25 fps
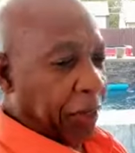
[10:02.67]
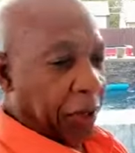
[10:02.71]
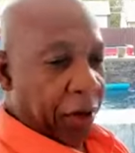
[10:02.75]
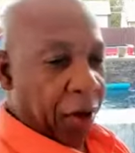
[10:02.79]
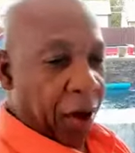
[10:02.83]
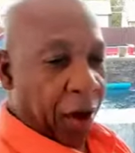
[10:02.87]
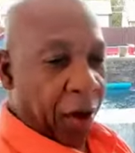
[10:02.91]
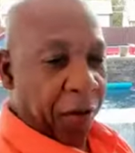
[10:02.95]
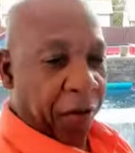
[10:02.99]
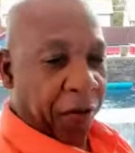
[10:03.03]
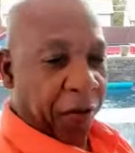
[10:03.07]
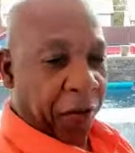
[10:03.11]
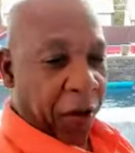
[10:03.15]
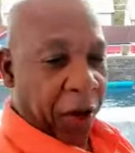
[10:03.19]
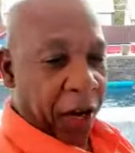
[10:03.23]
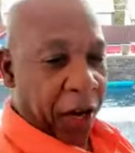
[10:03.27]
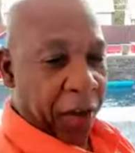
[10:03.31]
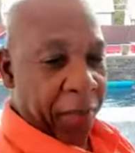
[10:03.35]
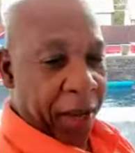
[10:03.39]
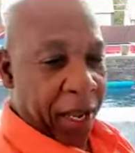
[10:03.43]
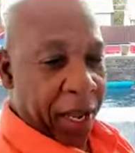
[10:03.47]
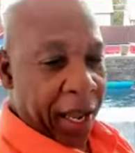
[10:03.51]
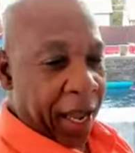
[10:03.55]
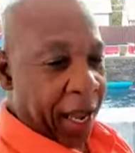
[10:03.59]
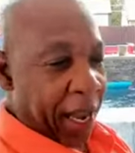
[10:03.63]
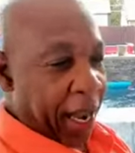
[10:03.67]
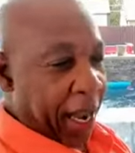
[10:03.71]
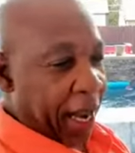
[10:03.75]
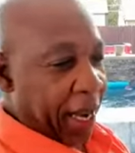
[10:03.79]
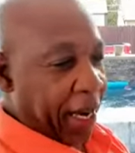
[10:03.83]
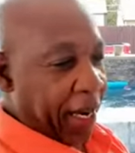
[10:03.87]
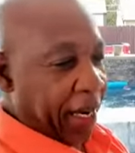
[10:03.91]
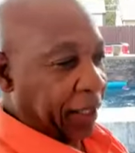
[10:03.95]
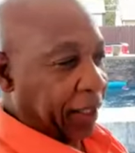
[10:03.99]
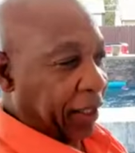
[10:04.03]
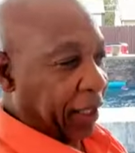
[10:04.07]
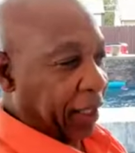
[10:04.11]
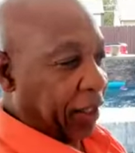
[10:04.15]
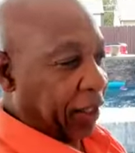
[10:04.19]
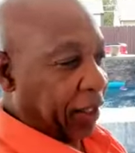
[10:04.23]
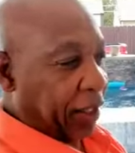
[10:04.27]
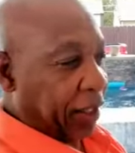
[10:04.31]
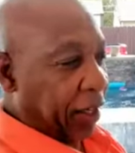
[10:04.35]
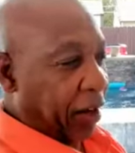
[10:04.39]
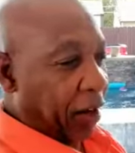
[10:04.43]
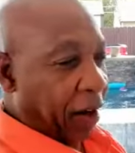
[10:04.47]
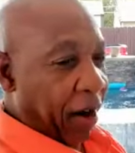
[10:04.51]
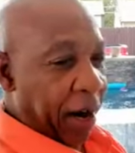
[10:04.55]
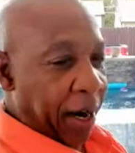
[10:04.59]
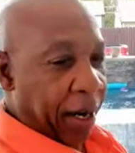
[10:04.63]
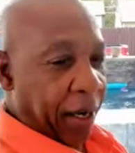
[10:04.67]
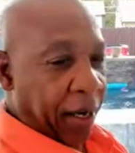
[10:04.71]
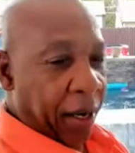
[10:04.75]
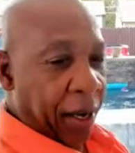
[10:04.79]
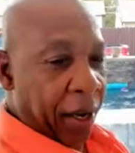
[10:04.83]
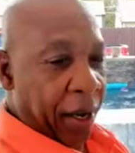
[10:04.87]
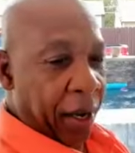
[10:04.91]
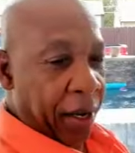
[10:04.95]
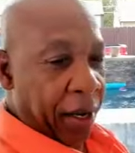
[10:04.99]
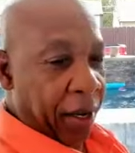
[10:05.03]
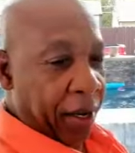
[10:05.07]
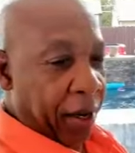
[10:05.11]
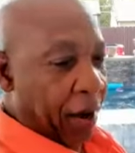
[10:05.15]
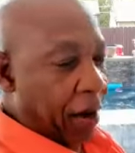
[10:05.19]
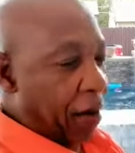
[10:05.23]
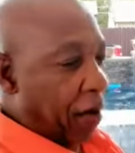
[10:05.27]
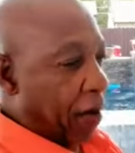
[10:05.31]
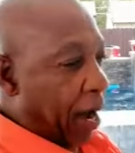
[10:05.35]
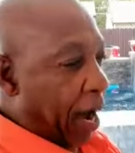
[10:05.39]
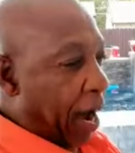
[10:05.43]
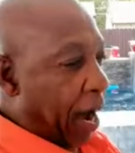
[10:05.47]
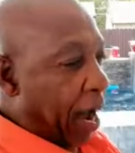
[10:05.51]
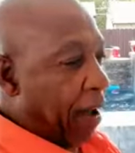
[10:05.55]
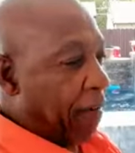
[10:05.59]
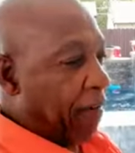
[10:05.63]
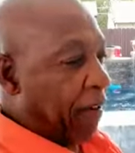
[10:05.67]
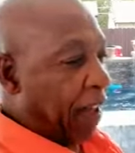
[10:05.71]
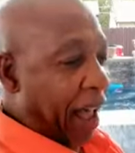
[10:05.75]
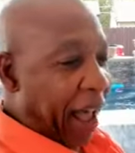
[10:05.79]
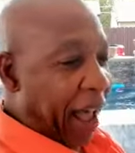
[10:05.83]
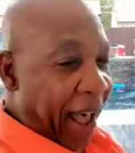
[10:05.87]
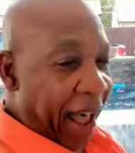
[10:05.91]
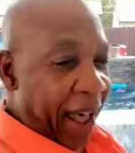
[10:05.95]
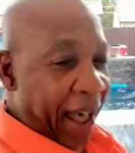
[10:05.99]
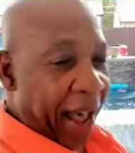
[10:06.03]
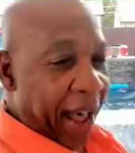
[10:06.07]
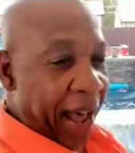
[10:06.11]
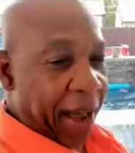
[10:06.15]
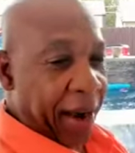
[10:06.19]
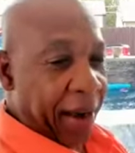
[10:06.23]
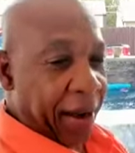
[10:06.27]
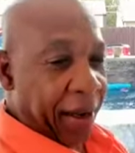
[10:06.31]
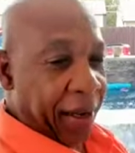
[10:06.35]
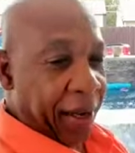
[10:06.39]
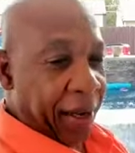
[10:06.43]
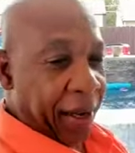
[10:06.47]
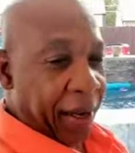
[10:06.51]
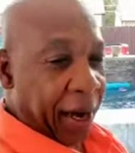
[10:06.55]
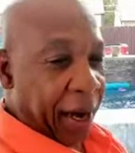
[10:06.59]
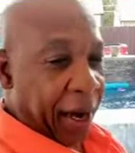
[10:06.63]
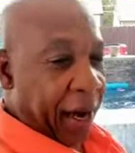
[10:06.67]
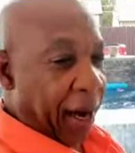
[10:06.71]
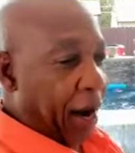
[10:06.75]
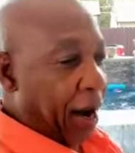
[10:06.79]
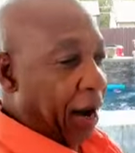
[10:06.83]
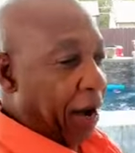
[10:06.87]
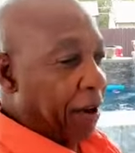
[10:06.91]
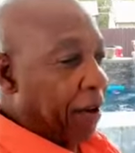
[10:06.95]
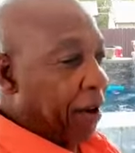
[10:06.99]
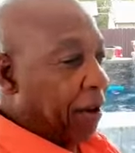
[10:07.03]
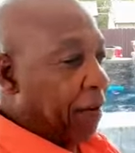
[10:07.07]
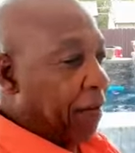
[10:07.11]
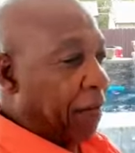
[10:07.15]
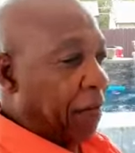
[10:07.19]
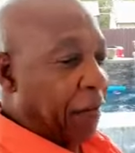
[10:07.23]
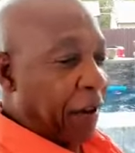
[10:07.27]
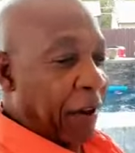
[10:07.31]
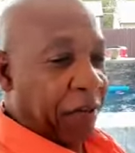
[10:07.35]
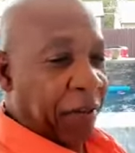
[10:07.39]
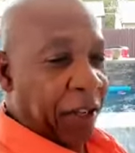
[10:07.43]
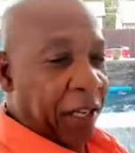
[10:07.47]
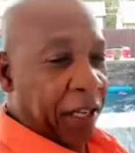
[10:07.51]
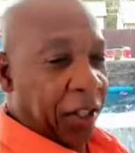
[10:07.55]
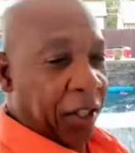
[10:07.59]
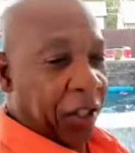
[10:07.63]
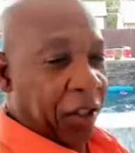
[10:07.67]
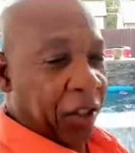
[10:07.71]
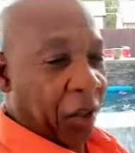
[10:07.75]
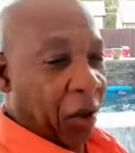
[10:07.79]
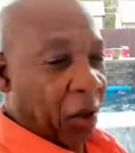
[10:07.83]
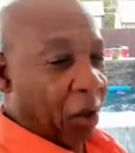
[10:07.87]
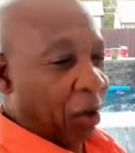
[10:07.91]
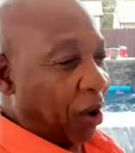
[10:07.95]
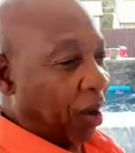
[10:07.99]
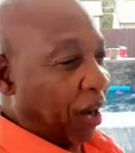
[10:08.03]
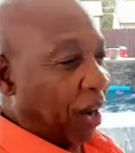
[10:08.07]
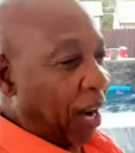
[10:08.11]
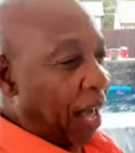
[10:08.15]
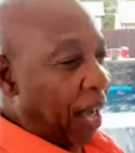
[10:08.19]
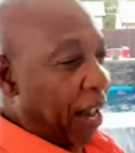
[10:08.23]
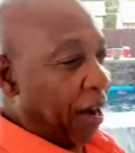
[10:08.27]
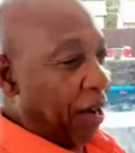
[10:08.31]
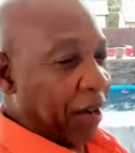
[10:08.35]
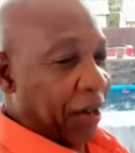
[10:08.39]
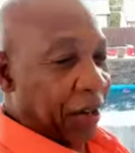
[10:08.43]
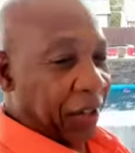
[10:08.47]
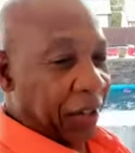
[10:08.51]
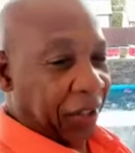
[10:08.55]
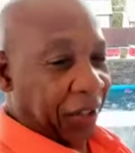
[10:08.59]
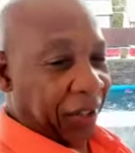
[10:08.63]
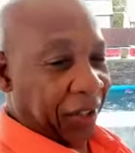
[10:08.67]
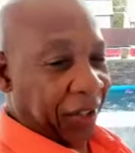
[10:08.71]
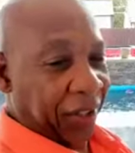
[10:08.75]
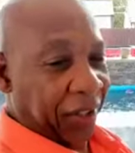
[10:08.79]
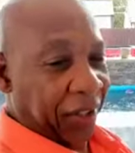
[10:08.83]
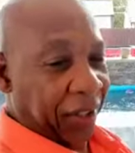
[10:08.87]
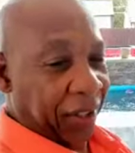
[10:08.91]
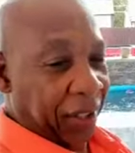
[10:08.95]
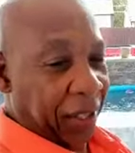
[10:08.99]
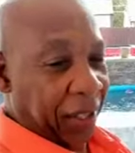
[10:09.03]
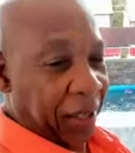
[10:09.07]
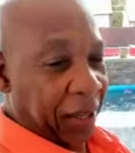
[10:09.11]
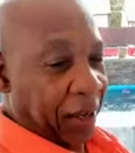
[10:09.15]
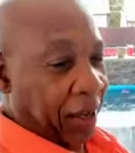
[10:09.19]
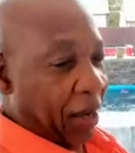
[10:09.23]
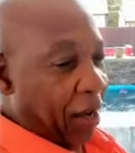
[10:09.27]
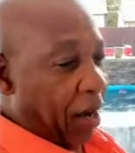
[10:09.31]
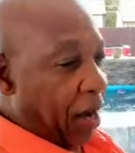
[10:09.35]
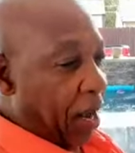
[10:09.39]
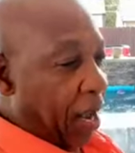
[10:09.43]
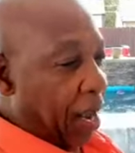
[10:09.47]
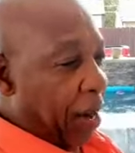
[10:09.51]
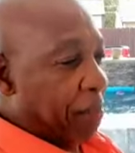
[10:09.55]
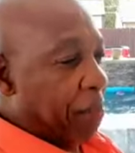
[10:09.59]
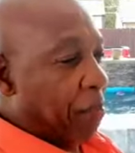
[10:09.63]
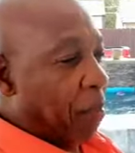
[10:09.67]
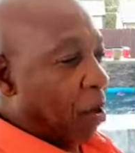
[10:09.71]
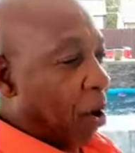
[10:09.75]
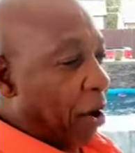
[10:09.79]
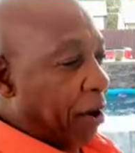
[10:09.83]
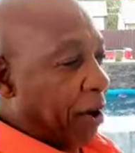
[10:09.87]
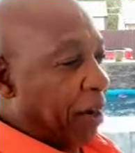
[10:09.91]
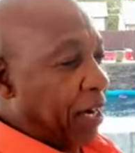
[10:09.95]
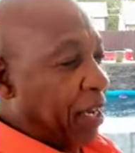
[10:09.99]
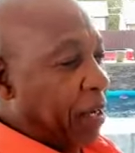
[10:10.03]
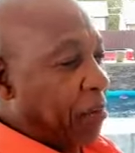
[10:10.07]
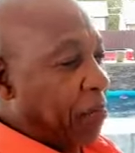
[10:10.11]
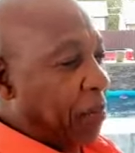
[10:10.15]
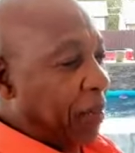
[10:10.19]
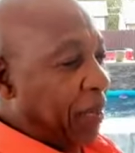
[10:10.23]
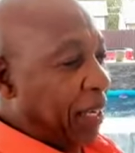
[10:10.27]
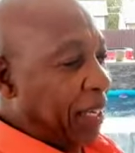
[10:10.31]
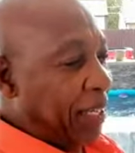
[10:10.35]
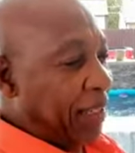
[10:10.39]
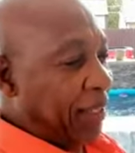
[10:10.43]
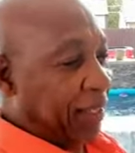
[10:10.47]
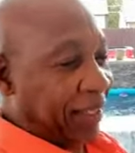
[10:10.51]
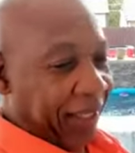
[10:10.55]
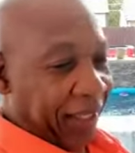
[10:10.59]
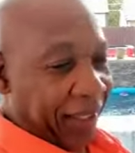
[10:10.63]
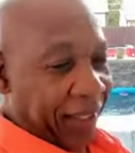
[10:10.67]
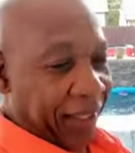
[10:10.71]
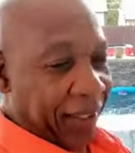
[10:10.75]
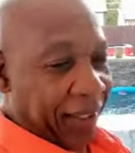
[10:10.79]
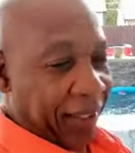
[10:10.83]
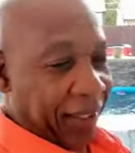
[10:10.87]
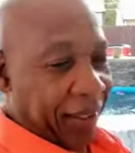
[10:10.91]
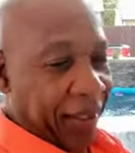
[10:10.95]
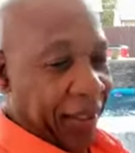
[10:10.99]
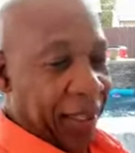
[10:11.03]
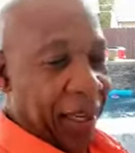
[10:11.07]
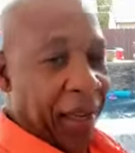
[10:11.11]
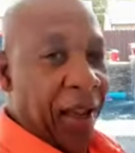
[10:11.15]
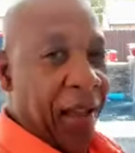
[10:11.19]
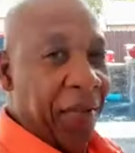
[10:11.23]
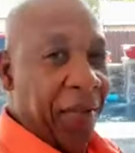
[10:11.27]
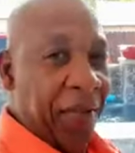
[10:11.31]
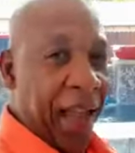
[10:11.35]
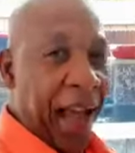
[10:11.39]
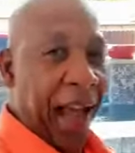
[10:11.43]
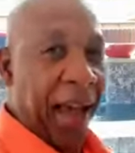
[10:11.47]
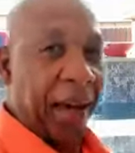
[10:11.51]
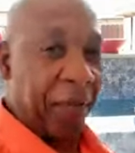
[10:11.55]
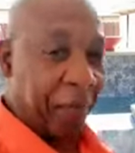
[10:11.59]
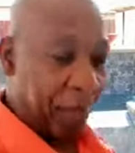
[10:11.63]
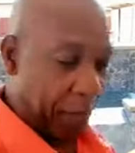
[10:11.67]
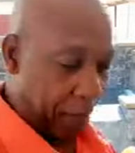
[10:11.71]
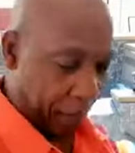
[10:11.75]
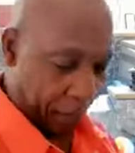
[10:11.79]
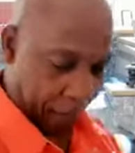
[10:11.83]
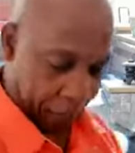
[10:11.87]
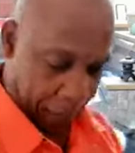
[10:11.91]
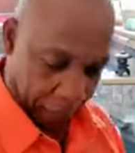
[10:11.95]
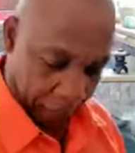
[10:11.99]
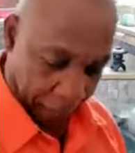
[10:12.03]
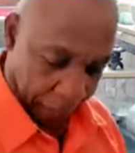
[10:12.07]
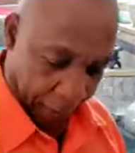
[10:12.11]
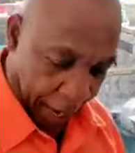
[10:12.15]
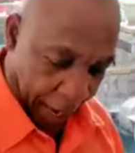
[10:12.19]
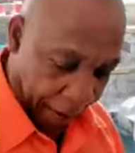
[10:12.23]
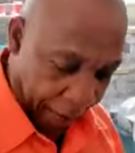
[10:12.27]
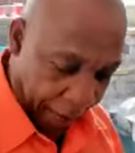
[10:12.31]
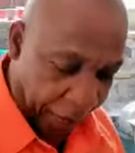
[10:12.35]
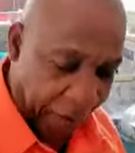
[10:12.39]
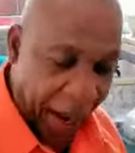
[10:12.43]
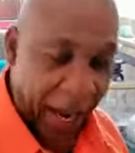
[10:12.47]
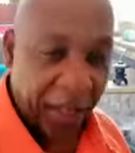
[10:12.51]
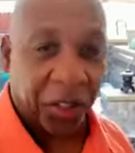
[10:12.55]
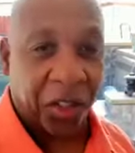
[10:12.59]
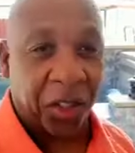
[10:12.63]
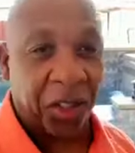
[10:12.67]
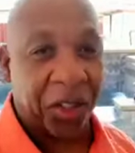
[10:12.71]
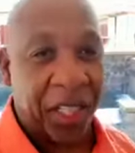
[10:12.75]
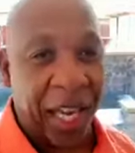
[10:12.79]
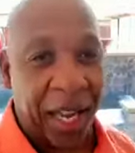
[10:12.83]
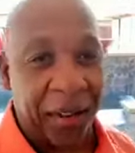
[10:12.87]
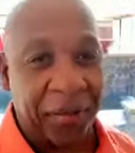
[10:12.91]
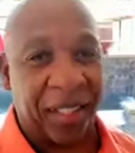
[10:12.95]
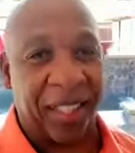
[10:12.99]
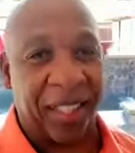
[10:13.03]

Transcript: the note from, and he says, Terry, You know, I've had 150 or so letters and marketing pieces that investors have